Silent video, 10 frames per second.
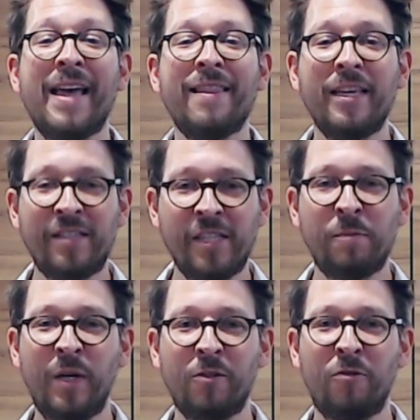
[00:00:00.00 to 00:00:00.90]
This is
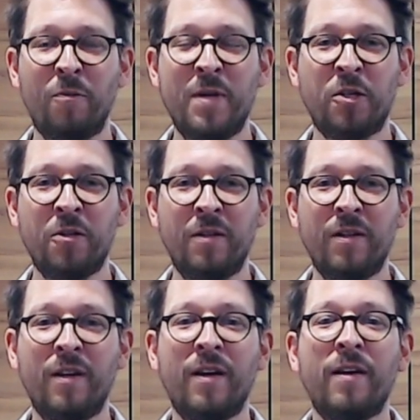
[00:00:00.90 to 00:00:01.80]
part of our mission.
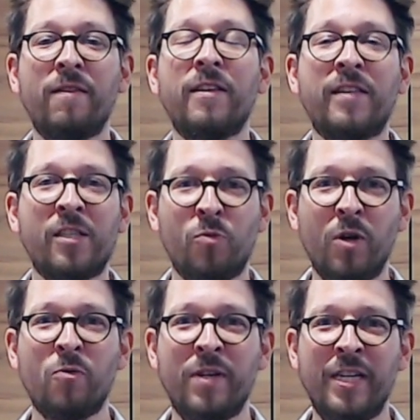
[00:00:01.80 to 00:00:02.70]
This is
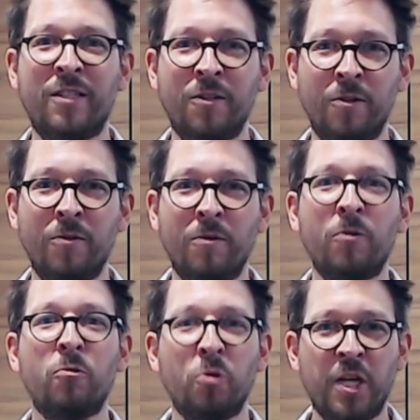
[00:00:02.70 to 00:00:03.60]
what we need to do
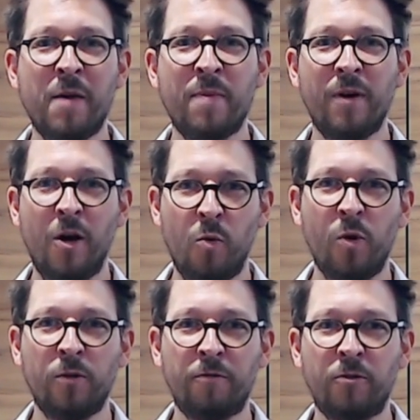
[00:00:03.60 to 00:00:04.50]
to shape a
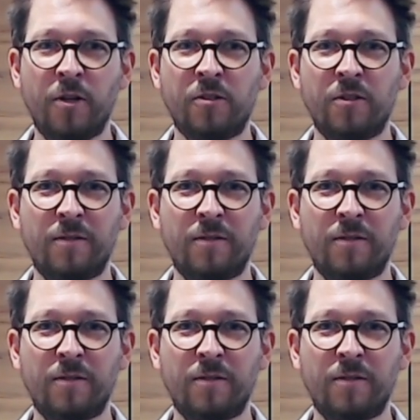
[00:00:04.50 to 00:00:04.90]
world of trust.